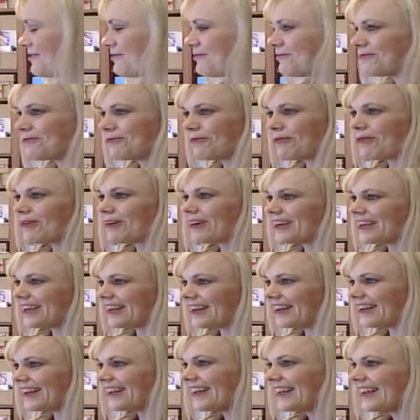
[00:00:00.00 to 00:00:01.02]
of the
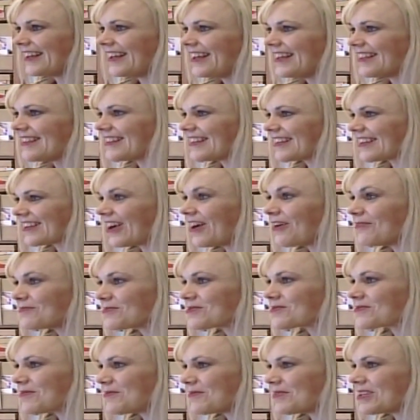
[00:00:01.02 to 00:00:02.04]
euphoria that
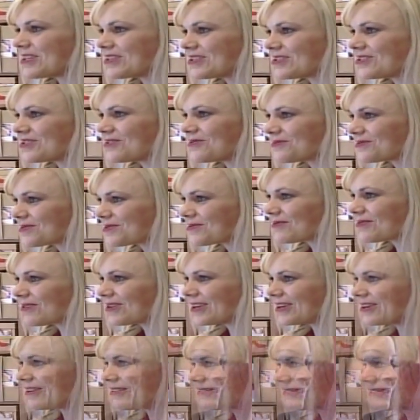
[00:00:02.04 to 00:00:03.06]
comes from these shoes
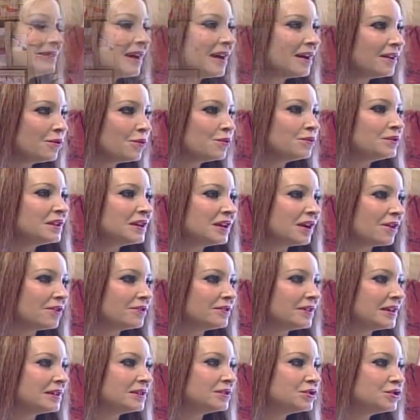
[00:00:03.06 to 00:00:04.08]
for you. Not only
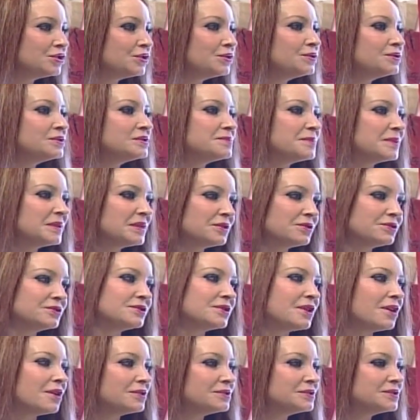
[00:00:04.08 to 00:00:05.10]
are they shoes, but
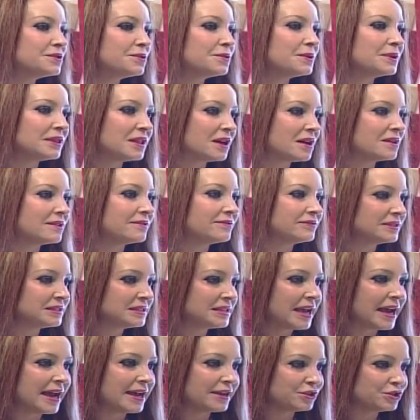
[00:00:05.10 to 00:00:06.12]
there's also a lot of
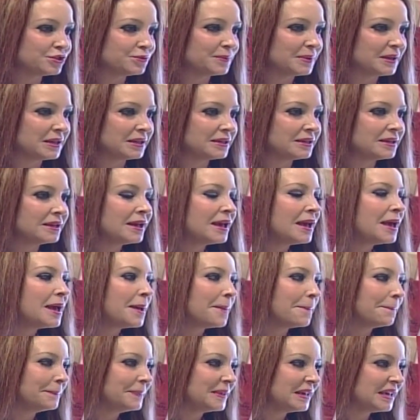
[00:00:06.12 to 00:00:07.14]
attachment
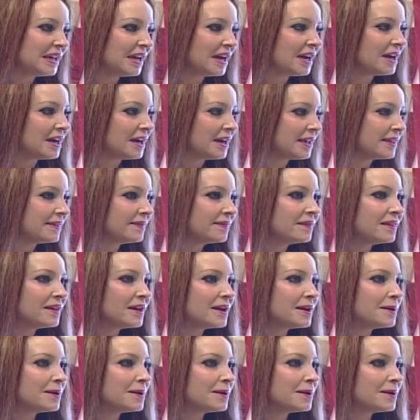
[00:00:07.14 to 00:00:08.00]
behind